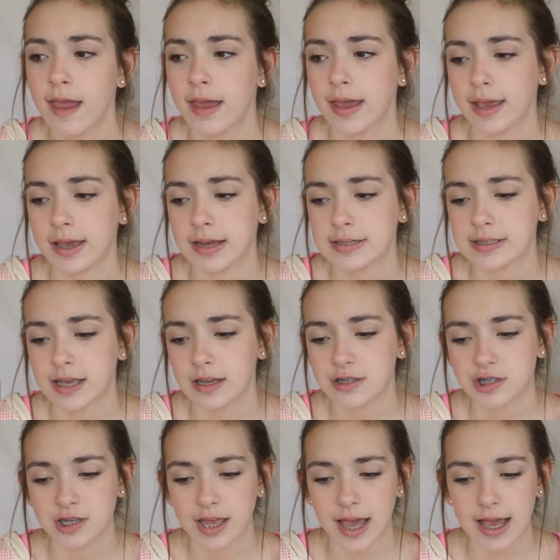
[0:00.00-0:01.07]
and
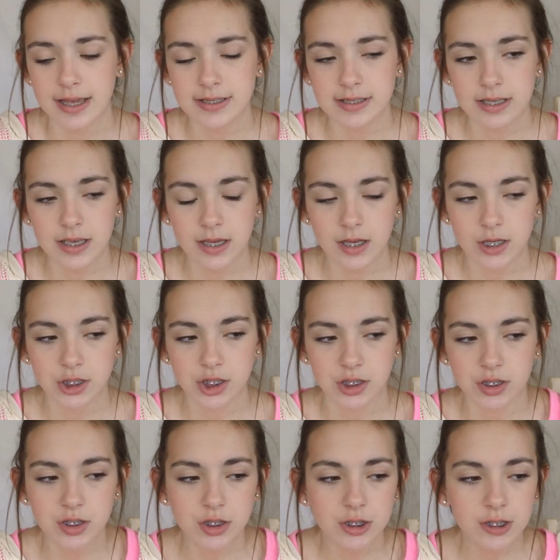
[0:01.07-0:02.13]
she has, like,
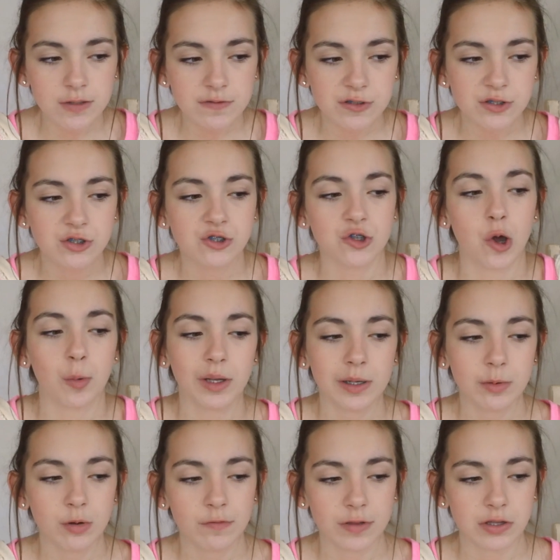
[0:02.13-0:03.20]
she deserves so many
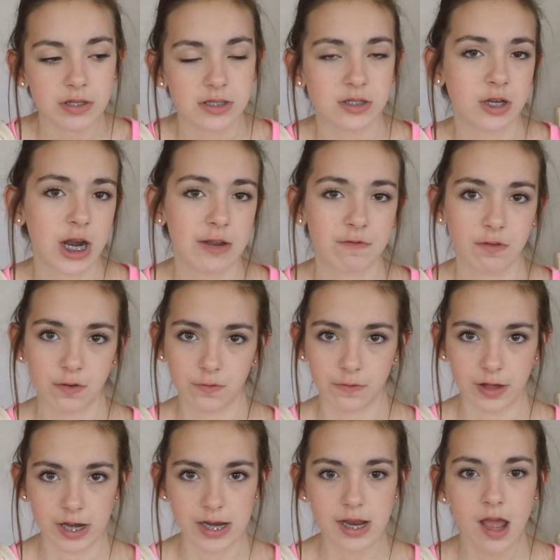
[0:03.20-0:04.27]
more views. It's not even
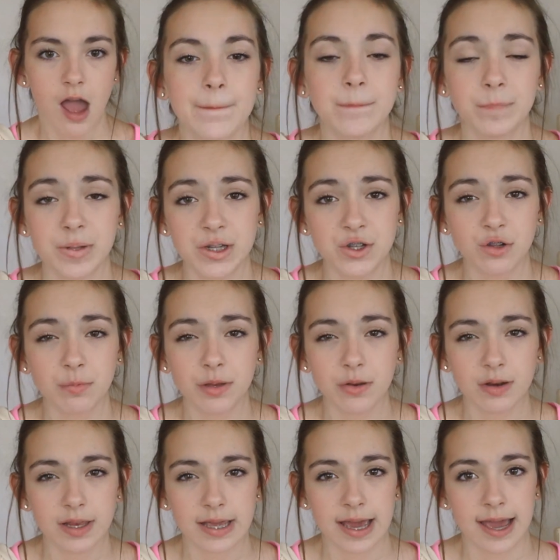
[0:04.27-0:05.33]
funny.
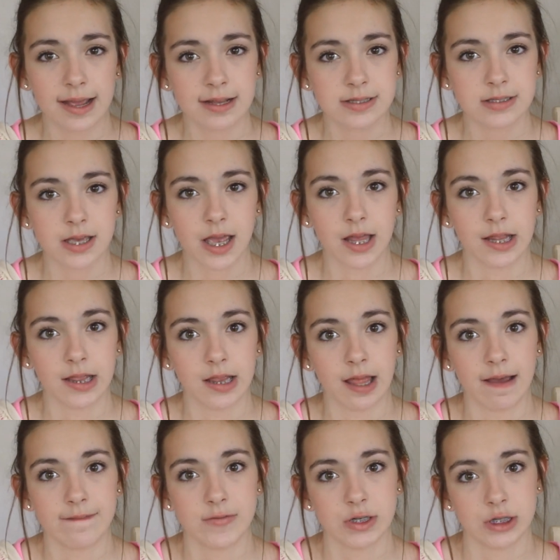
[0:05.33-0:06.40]
bindlebeautyx, I
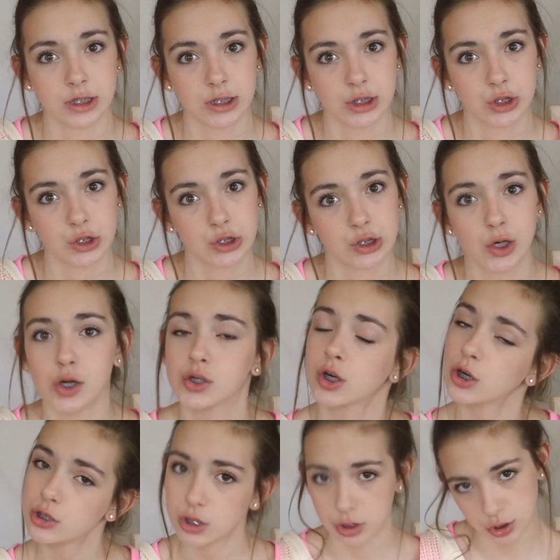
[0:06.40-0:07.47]
love her
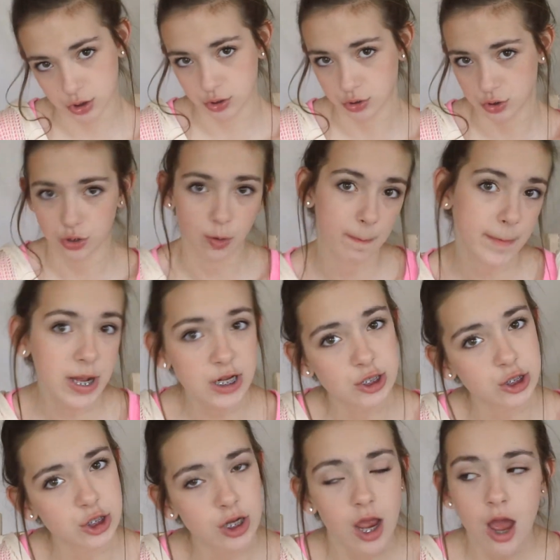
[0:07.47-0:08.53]
so
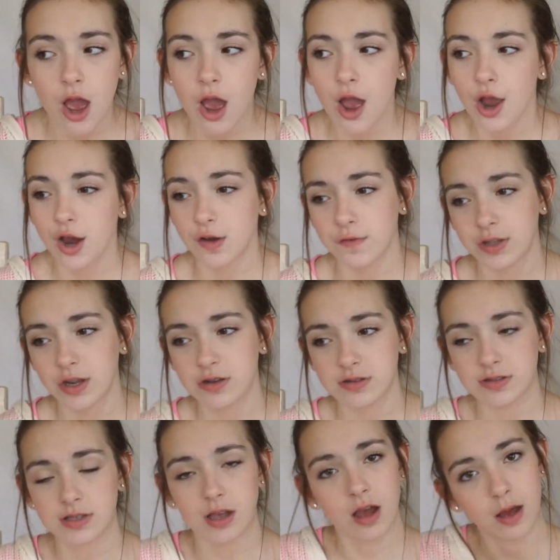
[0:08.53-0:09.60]
much. Her
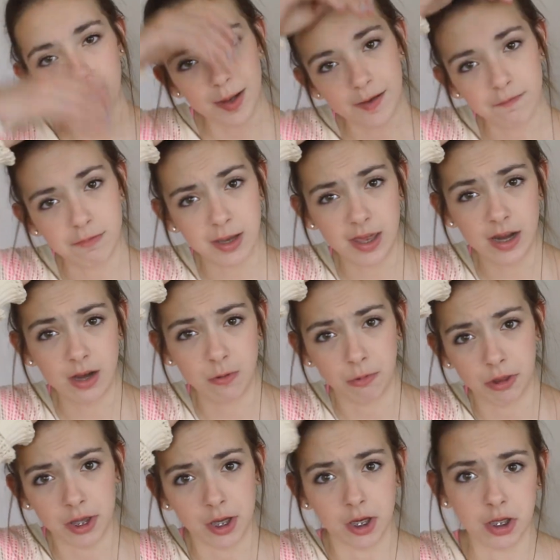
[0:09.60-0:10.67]
videos have been getting
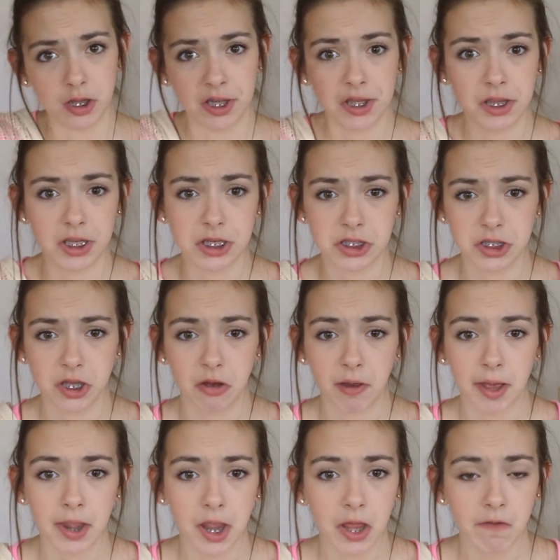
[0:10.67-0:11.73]
really good lately, so
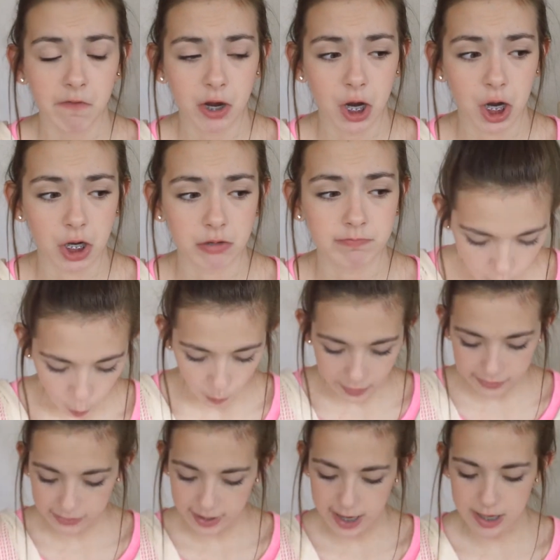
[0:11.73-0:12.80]
I love her.
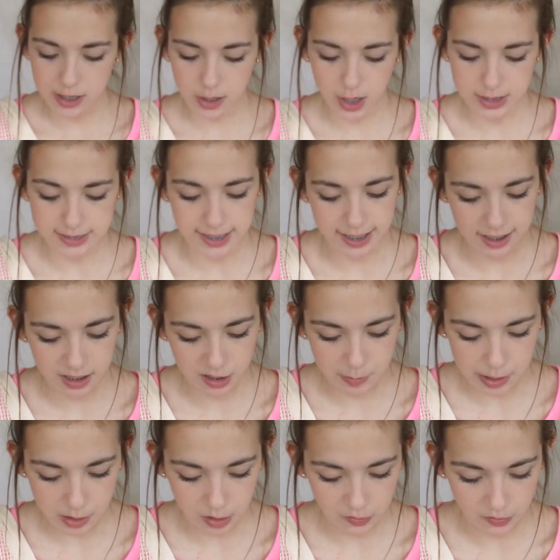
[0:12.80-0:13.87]
One thing you're excited
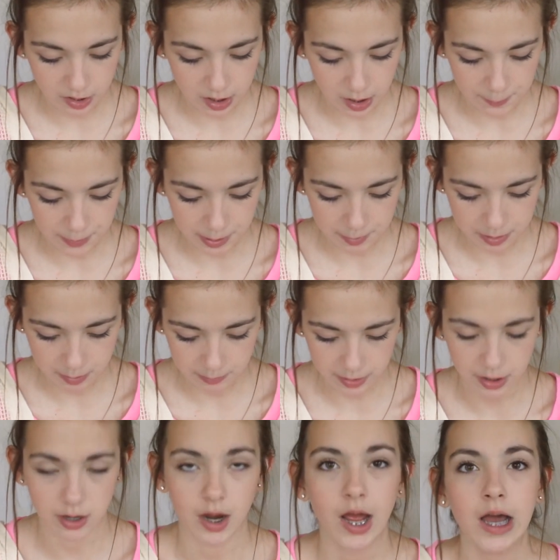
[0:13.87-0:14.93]
about in the upcoming
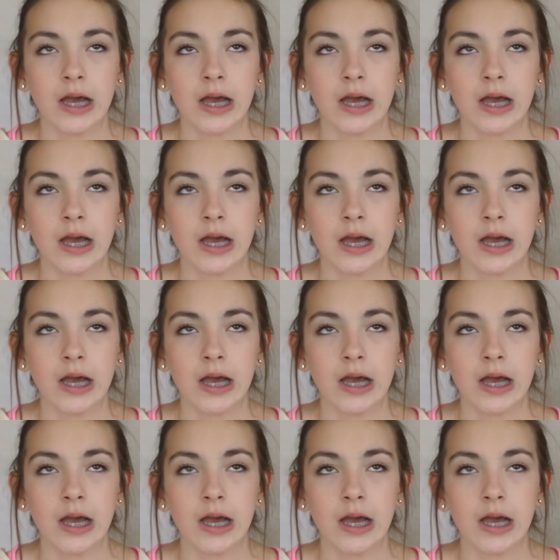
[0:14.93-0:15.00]
year.